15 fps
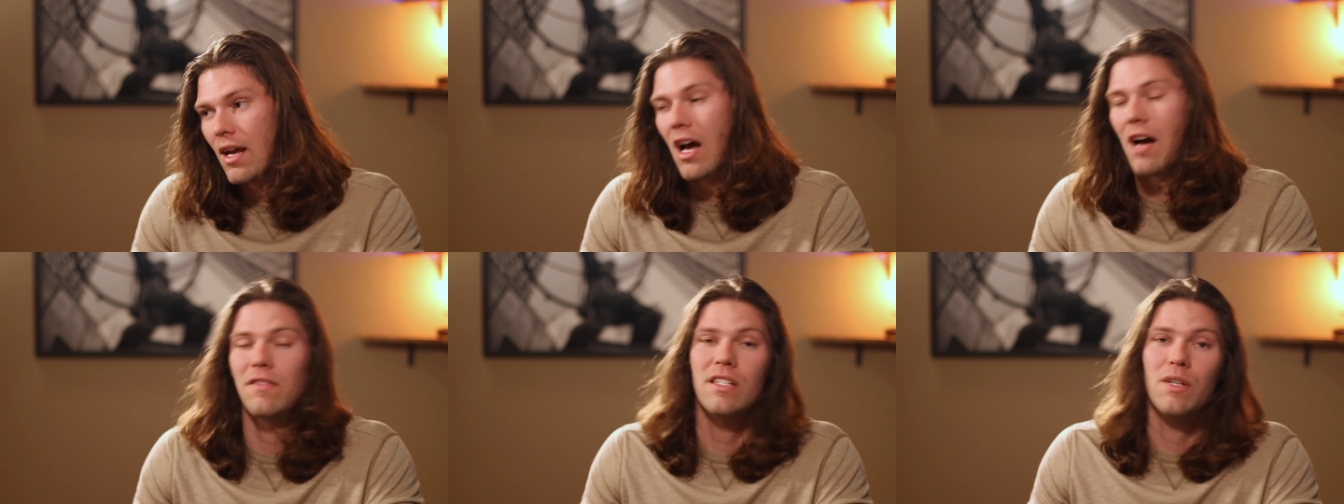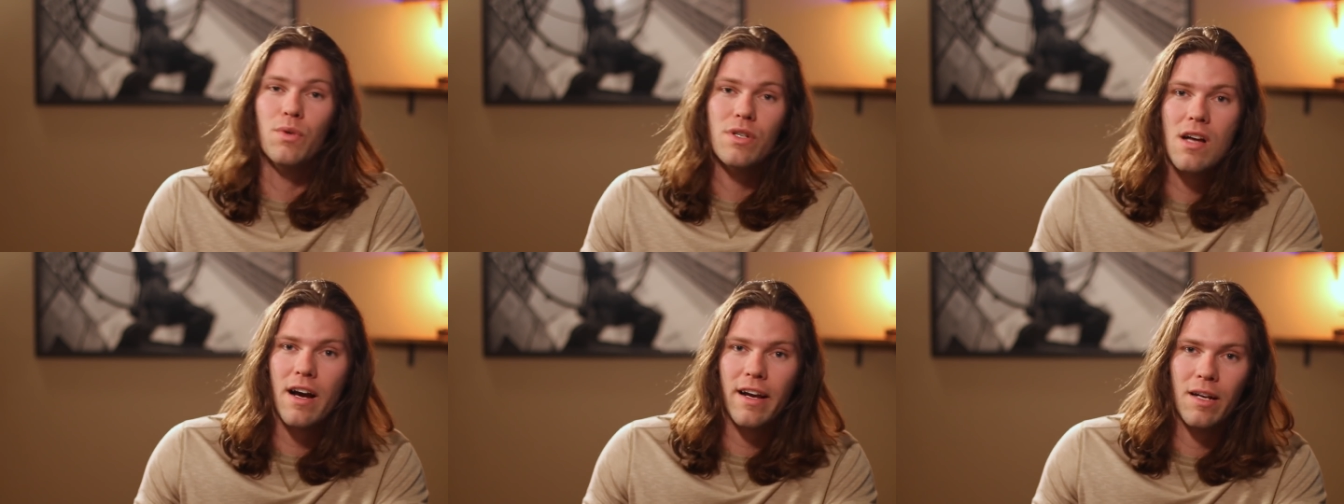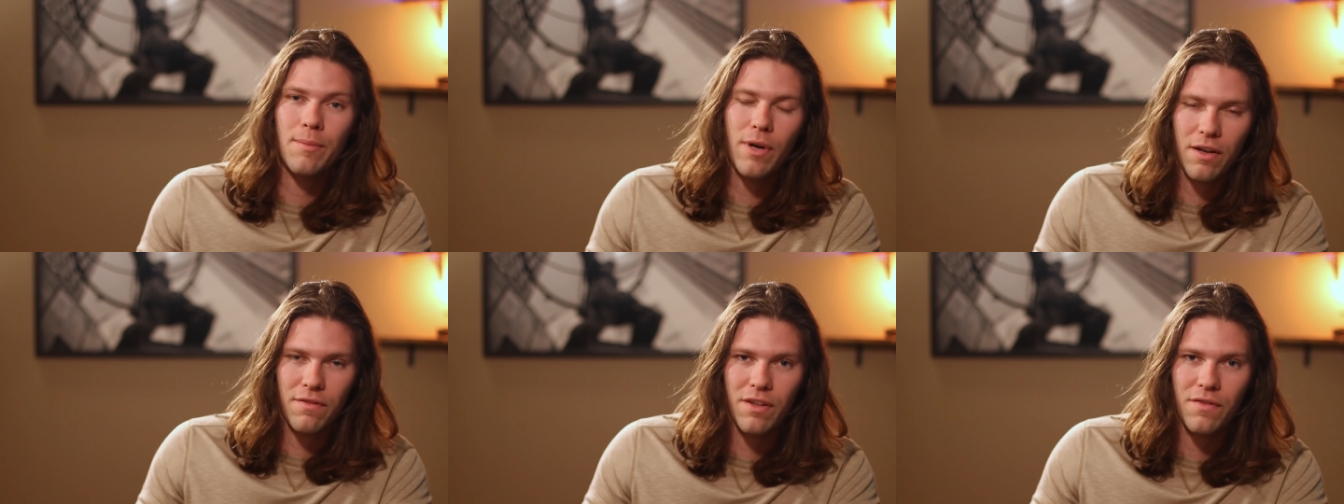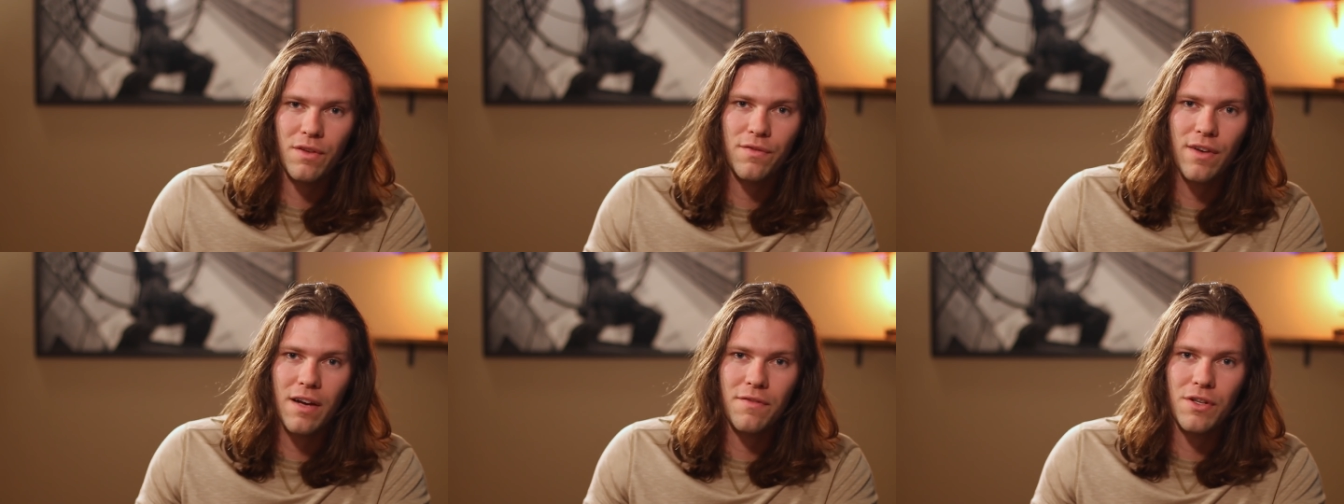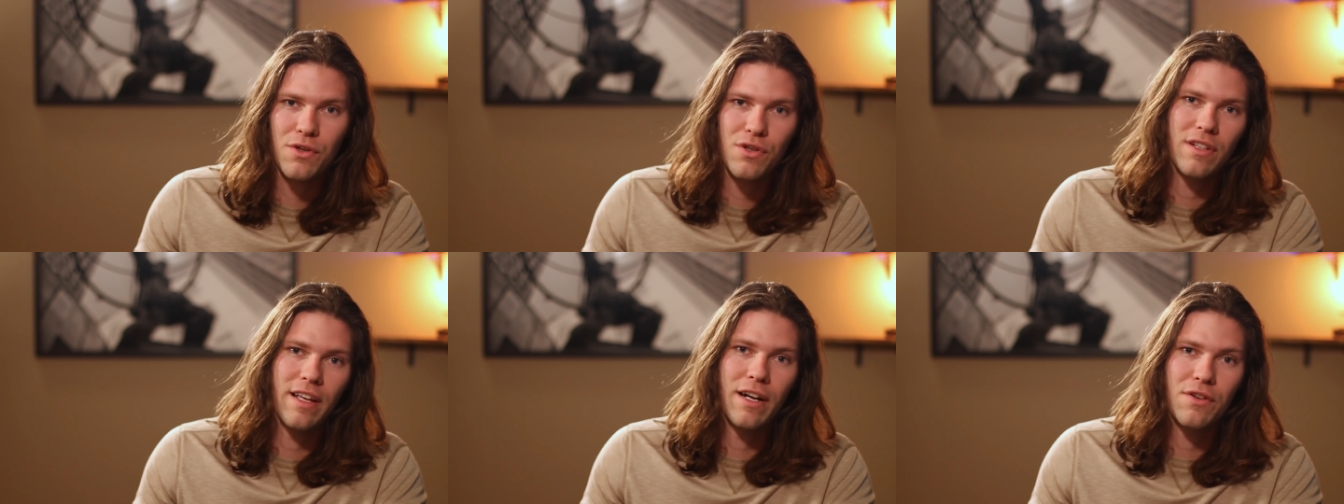obviously we're talking about it 55
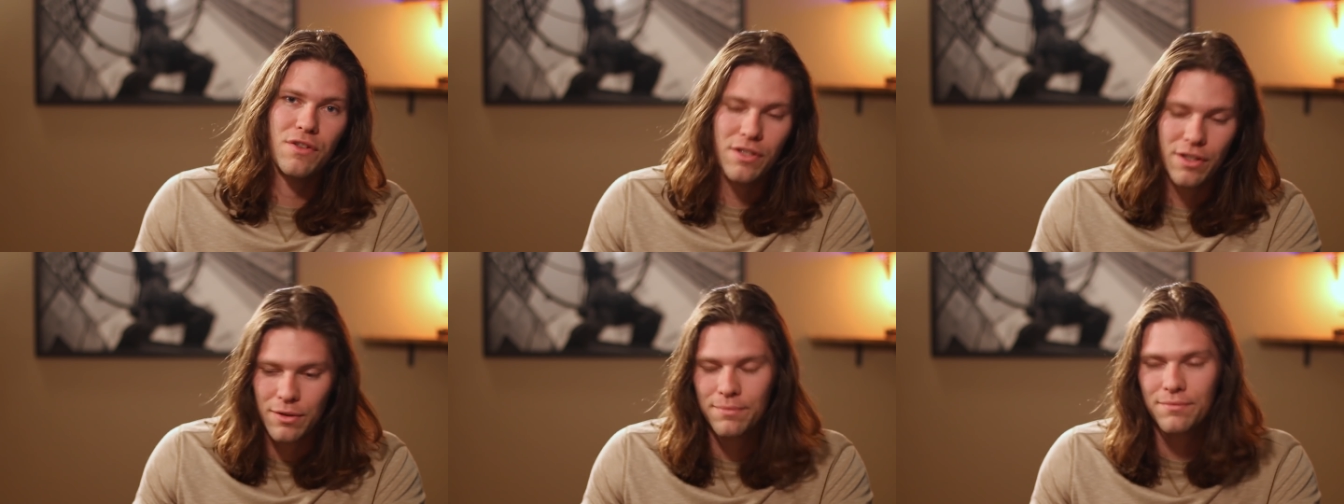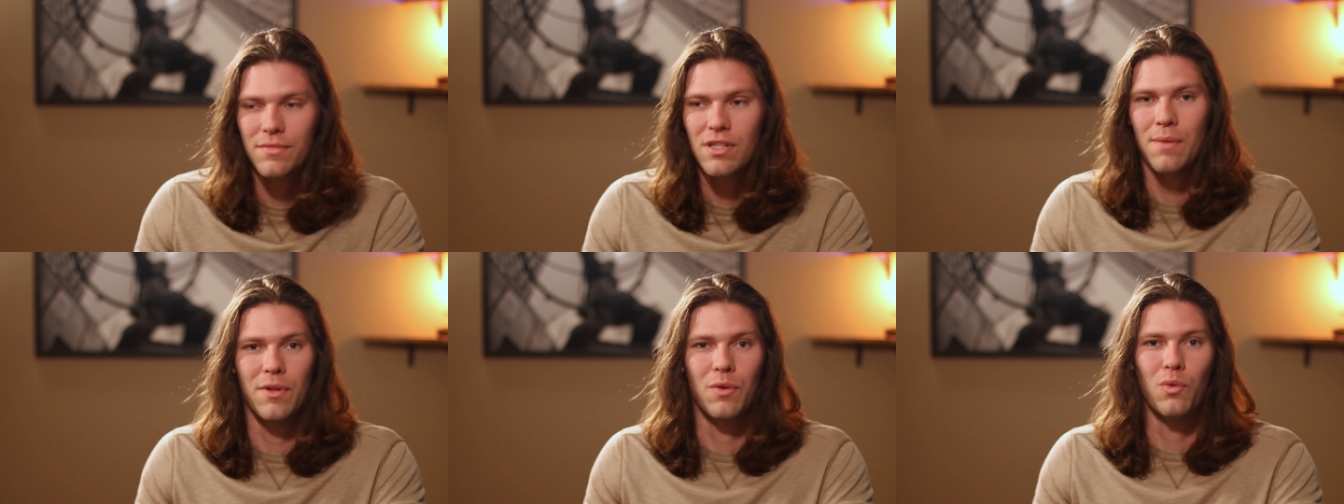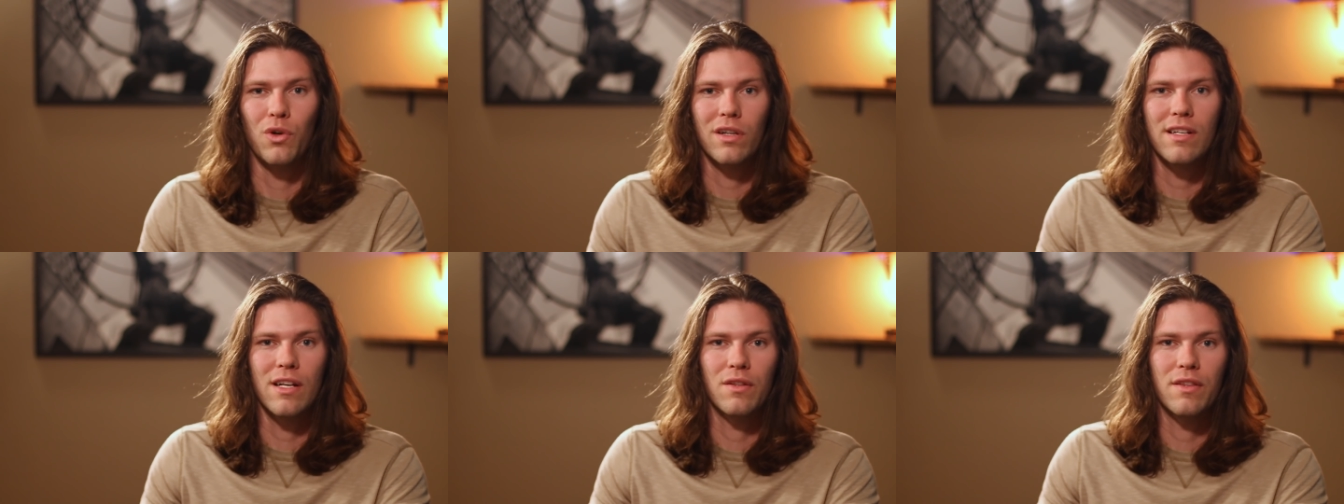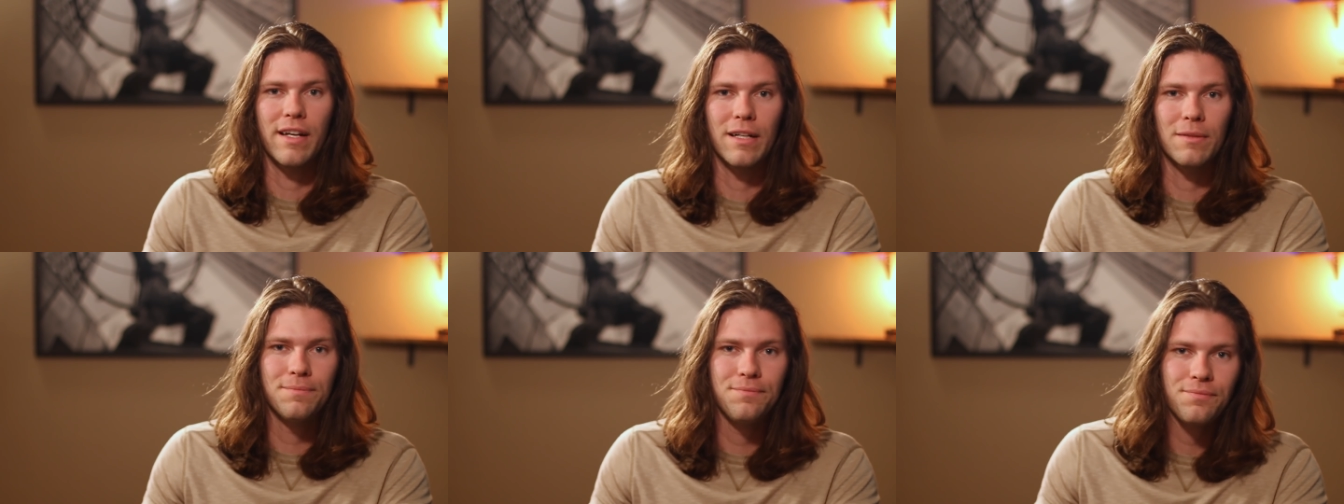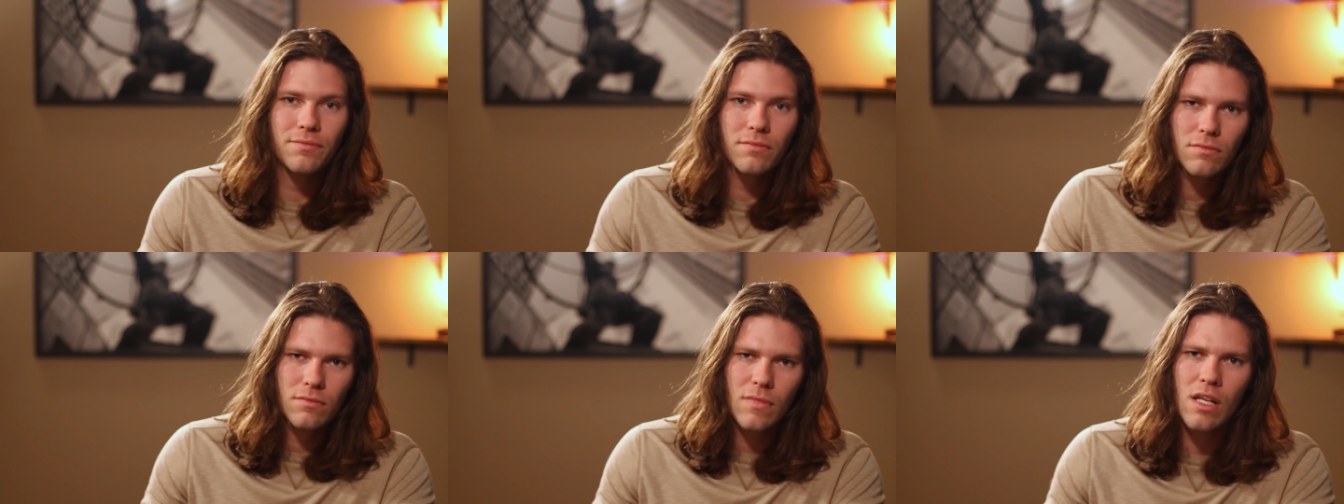years later, so something worked out there.
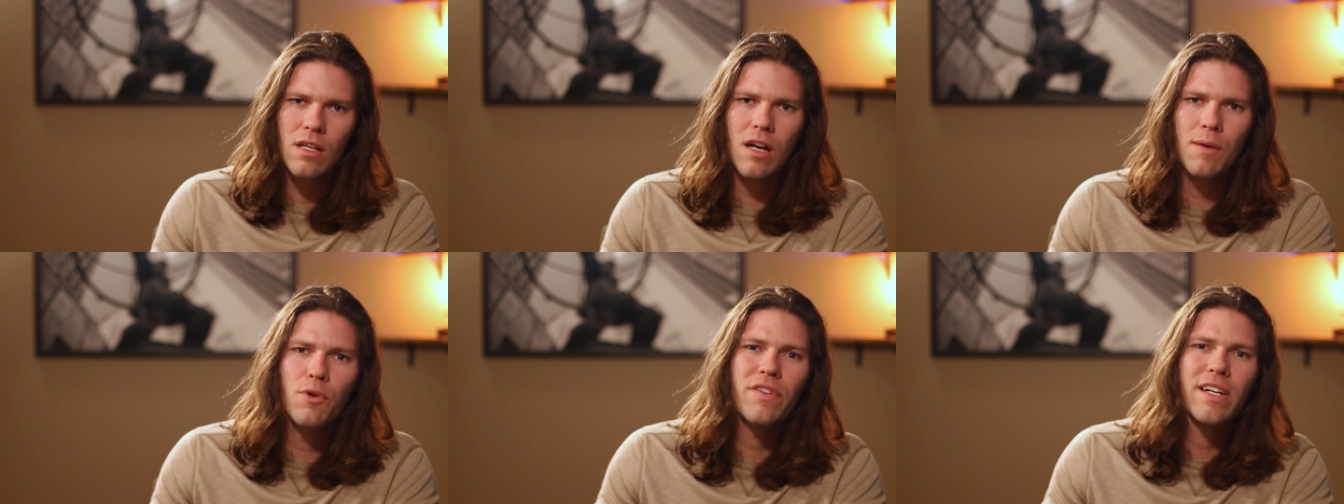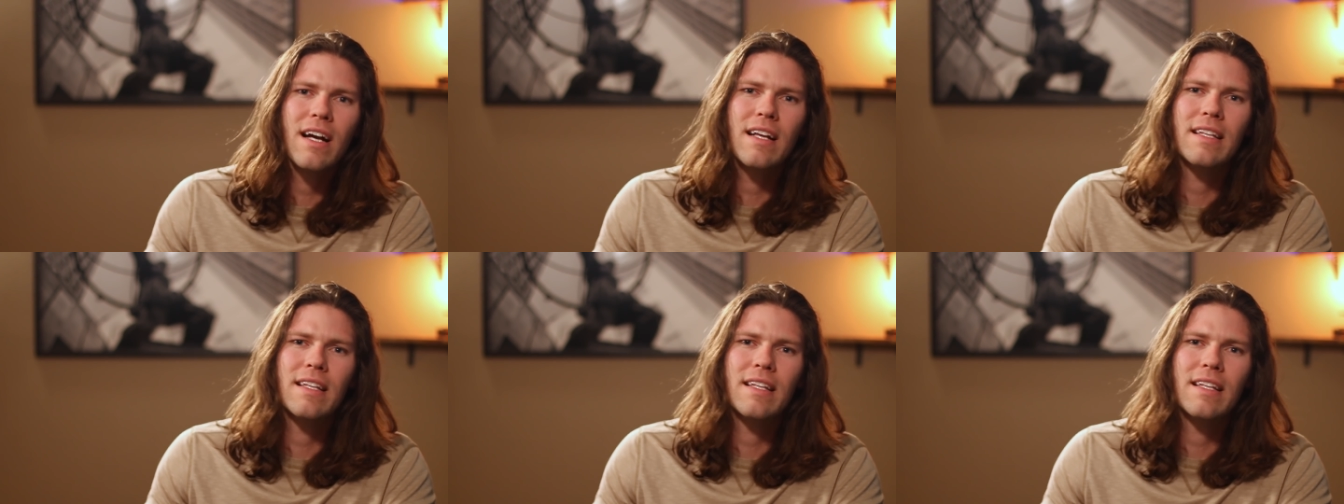Moving